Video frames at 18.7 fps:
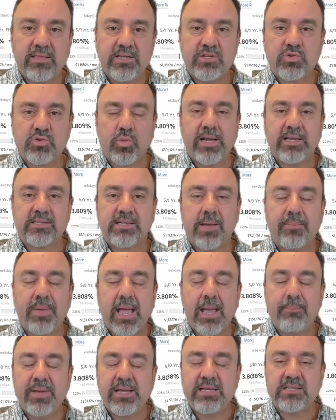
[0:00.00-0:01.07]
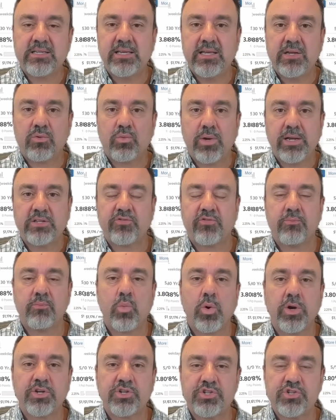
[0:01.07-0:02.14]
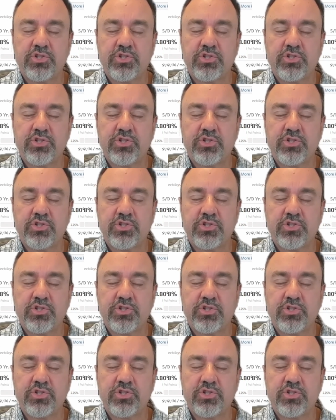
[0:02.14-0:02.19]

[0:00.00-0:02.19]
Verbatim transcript: these rates. I, I basically get rates from Mortgage